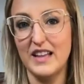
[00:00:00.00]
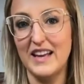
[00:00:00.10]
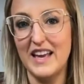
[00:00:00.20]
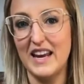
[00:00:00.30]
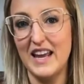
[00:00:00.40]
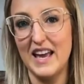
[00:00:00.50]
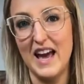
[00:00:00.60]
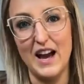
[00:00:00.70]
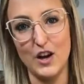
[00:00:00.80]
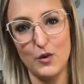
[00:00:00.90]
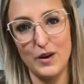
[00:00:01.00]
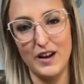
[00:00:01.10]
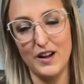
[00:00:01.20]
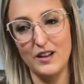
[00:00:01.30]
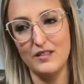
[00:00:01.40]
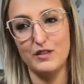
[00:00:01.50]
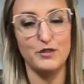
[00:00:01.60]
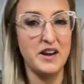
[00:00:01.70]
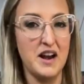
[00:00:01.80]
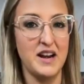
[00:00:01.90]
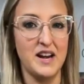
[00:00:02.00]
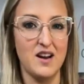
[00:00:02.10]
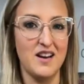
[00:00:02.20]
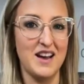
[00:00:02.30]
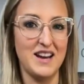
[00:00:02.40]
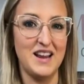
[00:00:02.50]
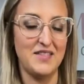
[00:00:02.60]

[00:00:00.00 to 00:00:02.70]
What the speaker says: like getting it at Goodwill for $3.99